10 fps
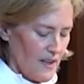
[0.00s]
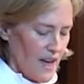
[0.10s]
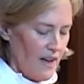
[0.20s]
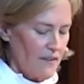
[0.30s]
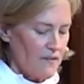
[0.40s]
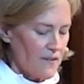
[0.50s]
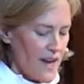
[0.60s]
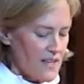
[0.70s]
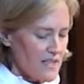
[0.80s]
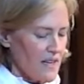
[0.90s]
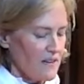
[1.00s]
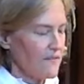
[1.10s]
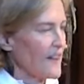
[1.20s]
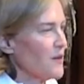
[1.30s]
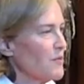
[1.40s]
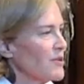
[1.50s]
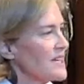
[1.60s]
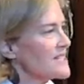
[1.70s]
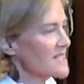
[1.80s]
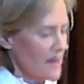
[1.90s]
I have a friend and fellow
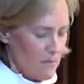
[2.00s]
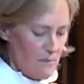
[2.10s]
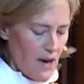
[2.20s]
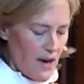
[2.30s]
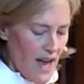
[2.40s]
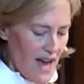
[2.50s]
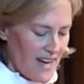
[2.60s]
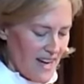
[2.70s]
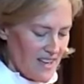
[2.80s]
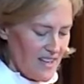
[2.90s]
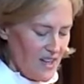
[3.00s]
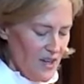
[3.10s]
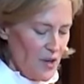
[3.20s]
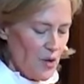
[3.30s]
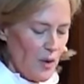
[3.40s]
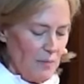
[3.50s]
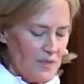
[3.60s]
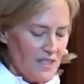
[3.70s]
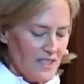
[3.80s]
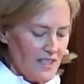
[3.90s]
priest named Mary Haddad who
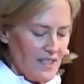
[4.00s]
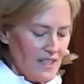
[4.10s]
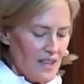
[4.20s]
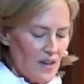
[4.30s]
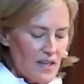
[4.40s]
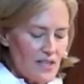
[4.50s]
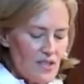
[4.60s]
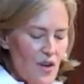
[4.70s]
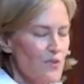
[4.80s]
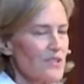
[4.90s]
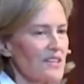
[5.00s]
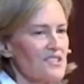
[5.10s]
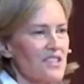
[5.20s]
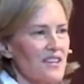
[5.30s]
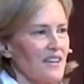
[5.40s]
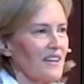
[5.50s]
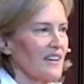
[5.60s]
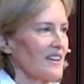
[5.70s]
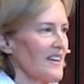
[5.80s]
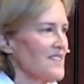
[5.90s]
quipped, There is no such
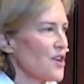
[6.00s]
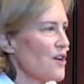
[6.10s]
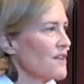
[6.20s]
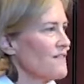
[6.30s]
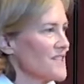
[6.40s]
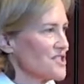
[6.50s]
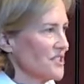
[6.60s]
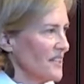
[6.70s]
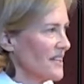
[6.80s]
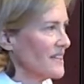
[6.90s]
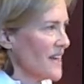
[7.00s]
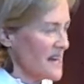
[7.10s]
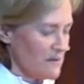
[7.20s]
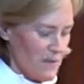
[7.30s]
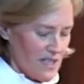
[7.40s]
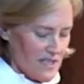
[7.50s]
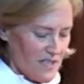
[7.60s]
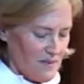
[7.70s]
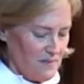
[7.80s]
thing as artificial enlightenment.